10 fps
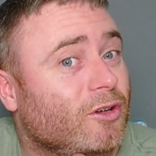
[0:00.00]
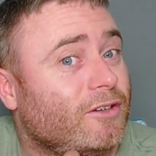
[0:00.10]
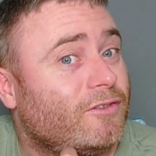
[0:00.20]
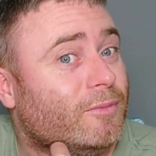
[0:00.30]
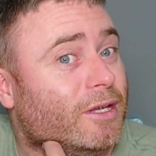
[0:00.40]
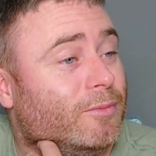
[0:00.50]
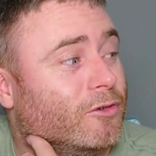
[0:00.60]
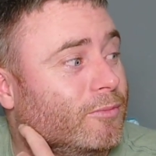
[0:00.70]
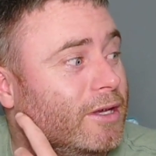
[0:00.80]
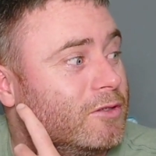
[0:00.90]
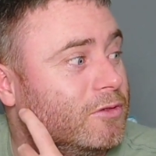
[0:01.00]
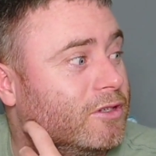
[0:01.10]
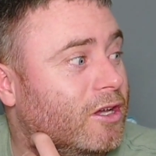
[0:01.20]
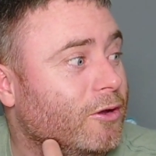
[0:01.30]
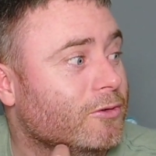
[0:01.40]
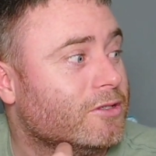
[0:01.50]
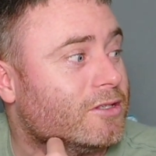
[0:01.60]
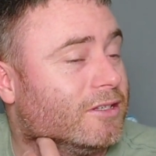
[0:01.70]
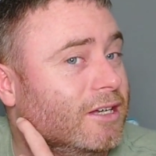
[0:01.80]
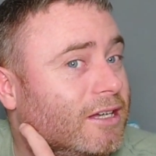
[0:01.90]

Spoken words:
side for people to mix with the Cokes